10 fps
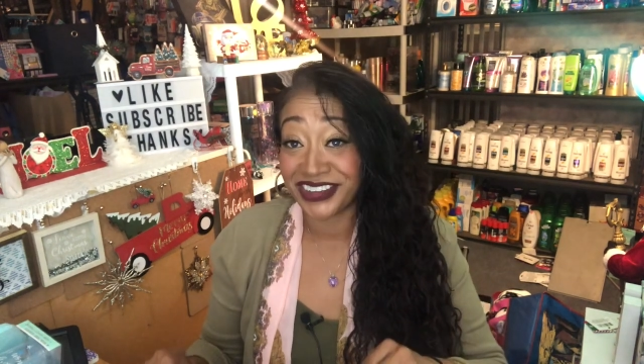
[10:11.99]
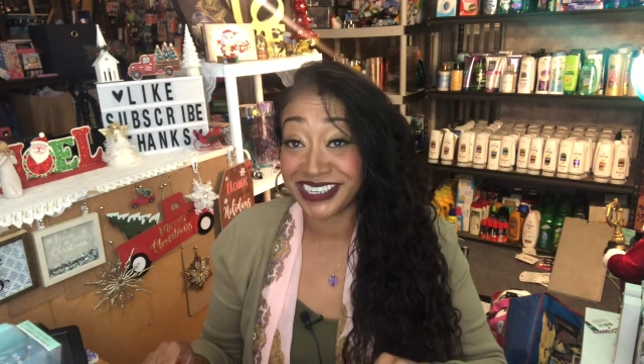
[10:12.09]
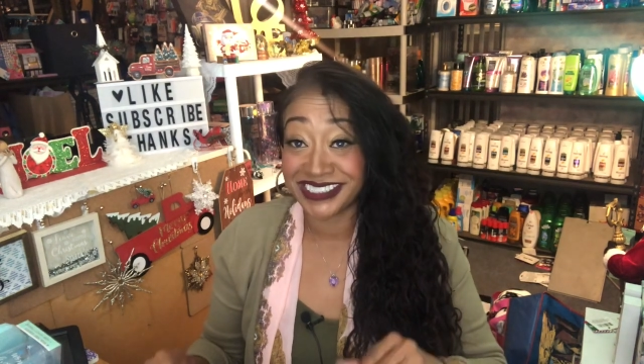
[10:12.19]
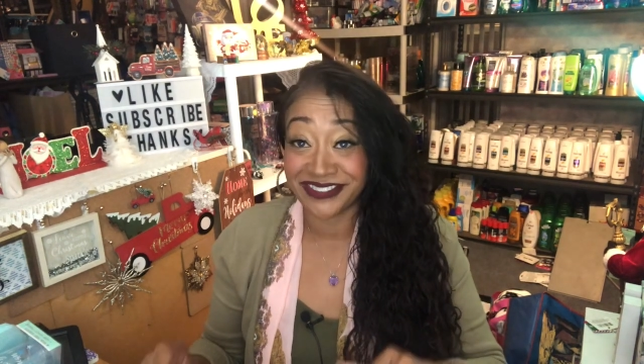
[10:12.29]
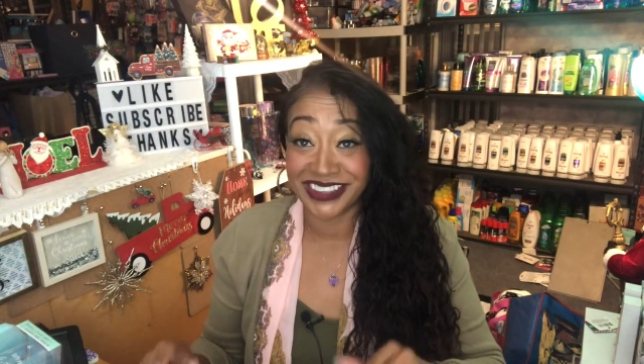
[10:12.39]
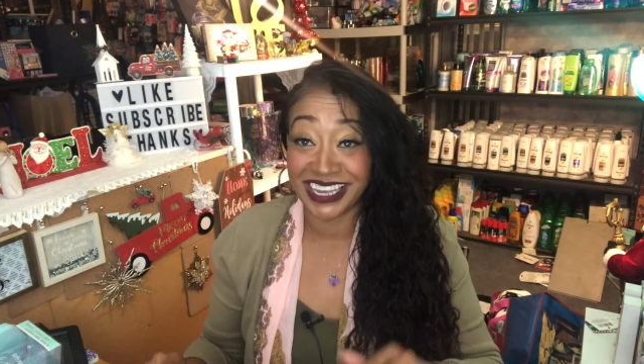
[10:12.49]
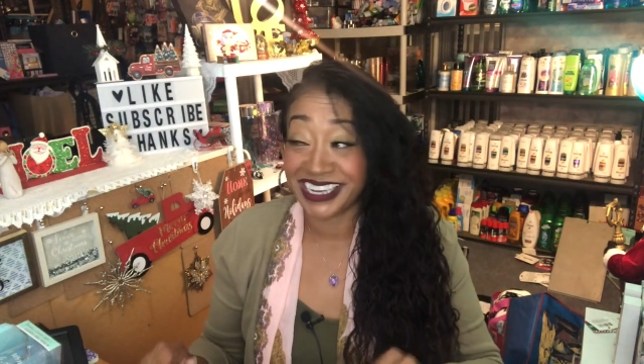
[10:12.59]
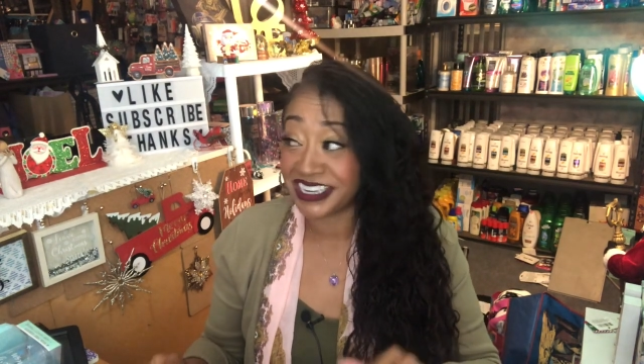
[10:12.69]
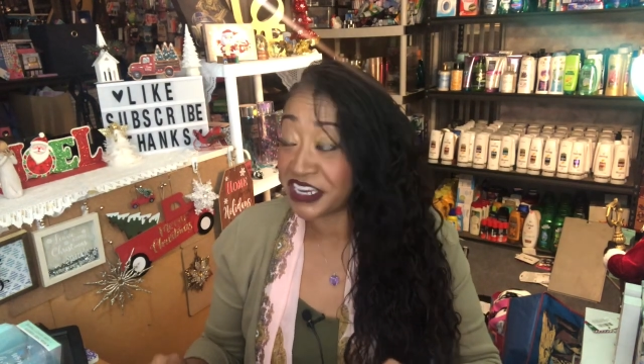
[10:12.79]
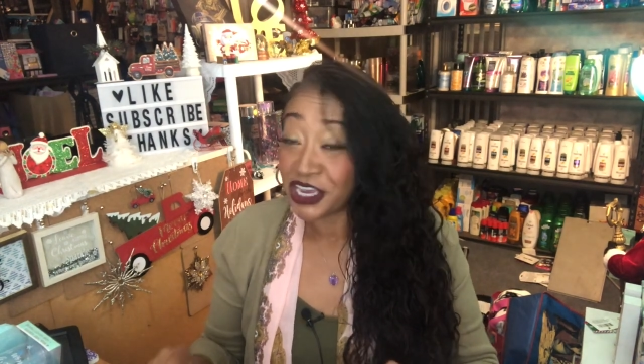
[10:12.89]
And I'm
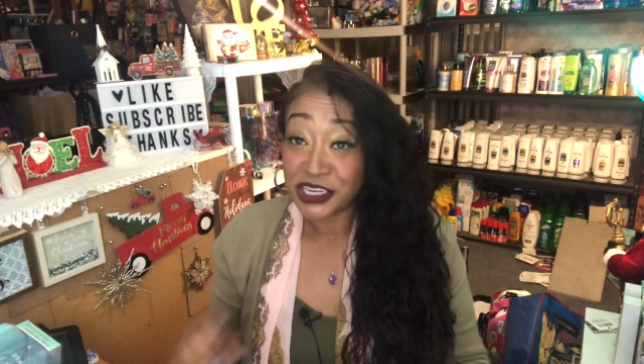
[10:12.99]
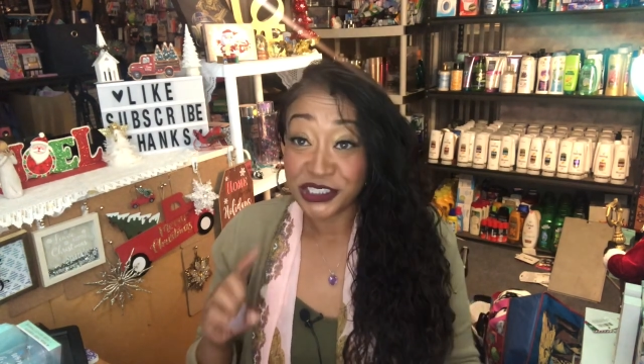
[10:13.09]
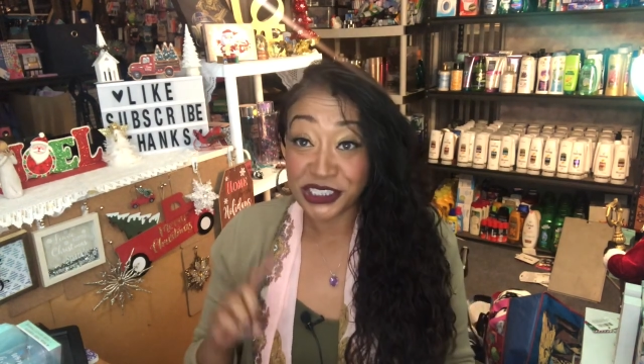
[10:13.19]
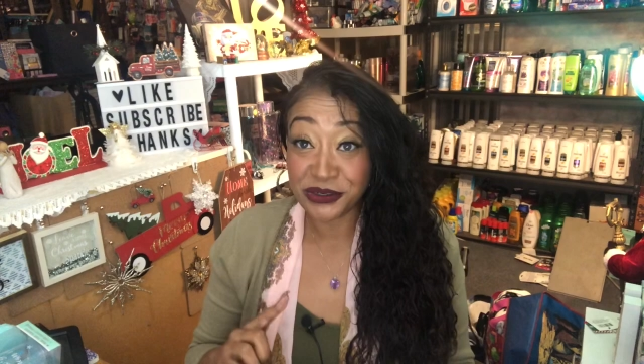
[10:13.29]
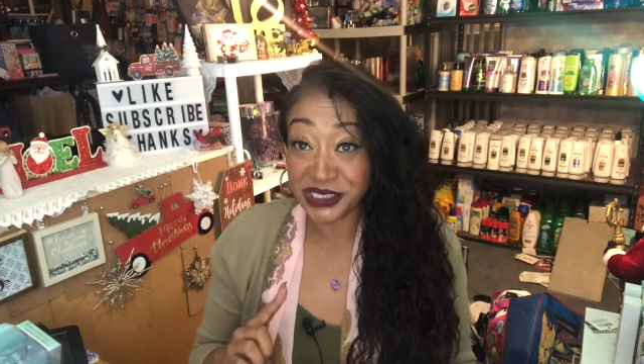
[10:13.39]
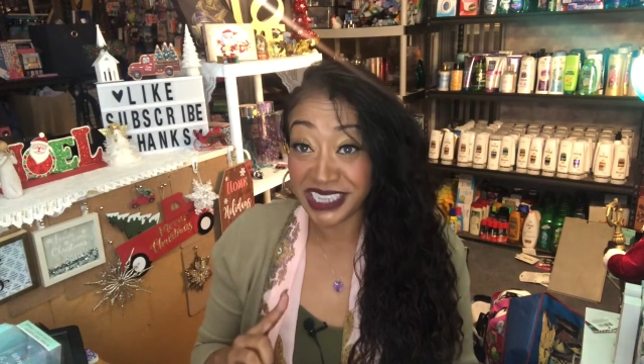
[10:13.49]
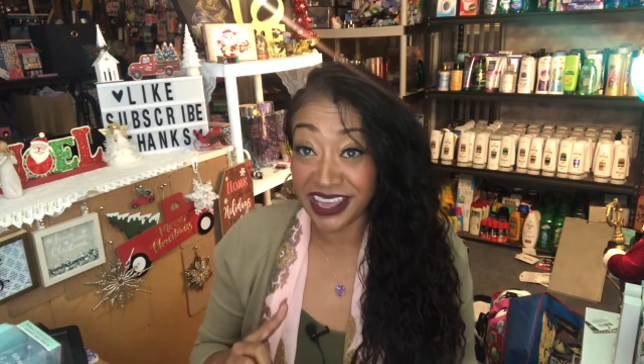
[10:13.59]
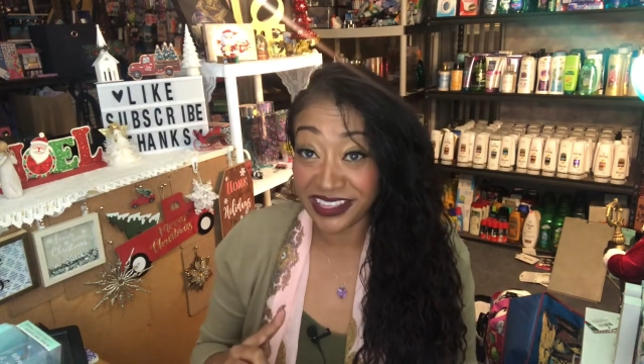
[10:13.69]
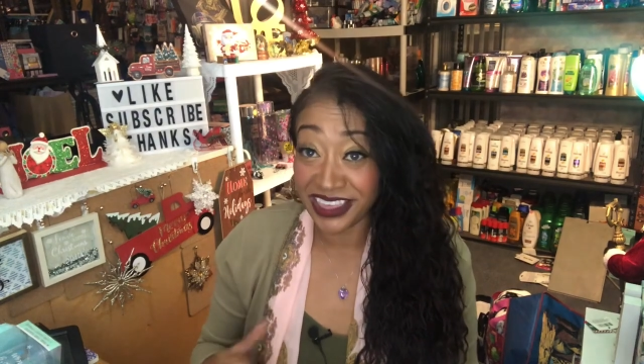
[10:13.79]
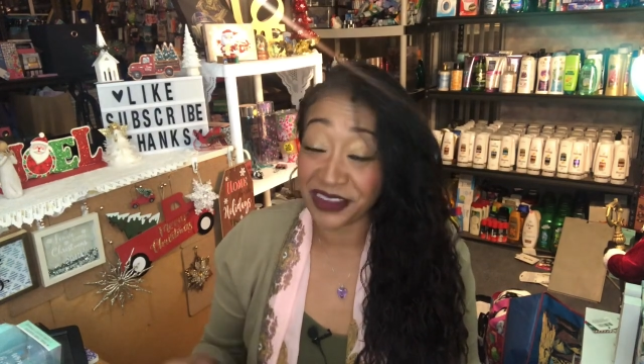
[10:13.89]
like, don't
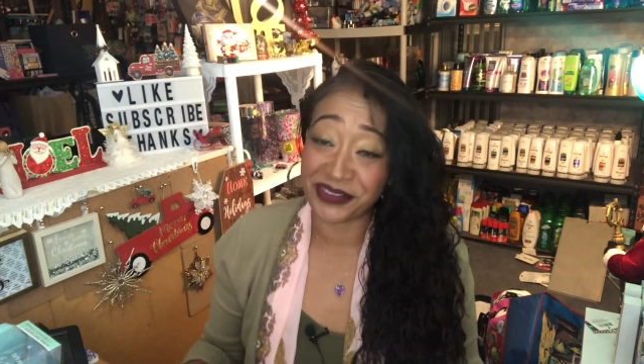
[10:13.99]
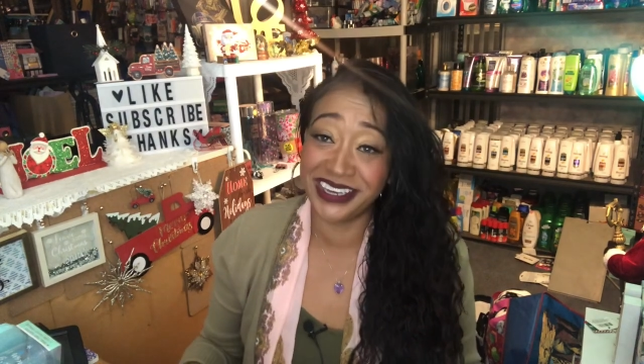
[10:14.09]
tell them.